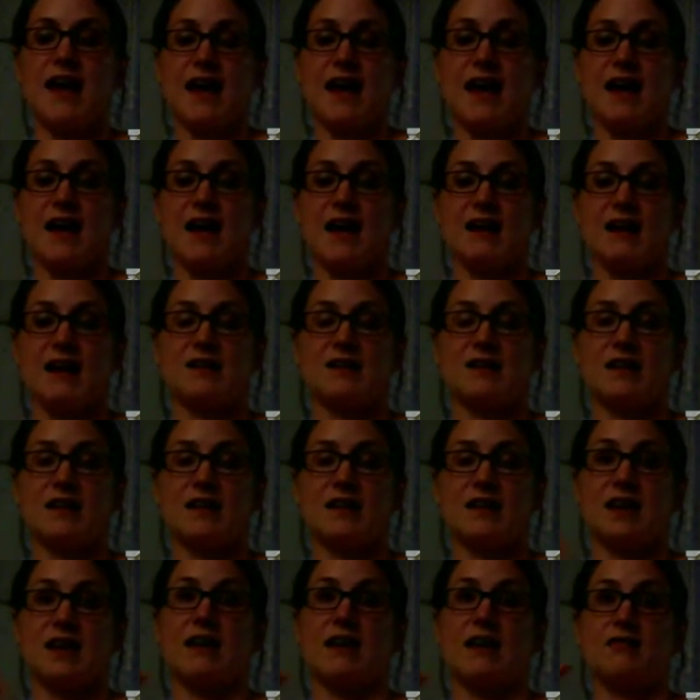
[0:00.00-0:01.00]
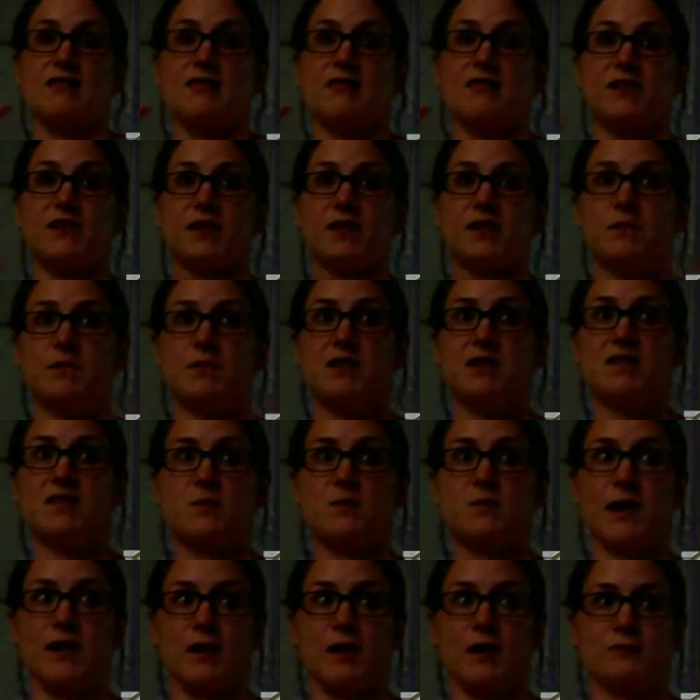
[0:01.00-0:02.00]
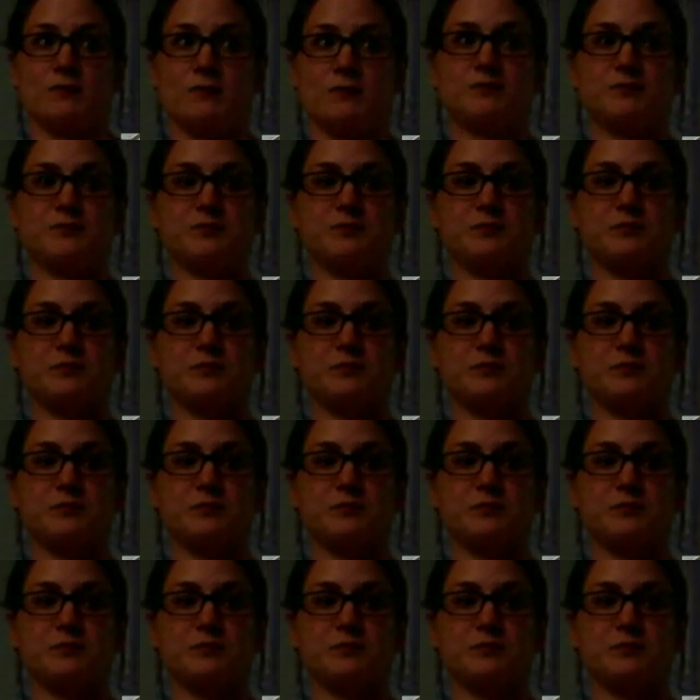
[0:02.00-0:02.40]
and it filled up the swale.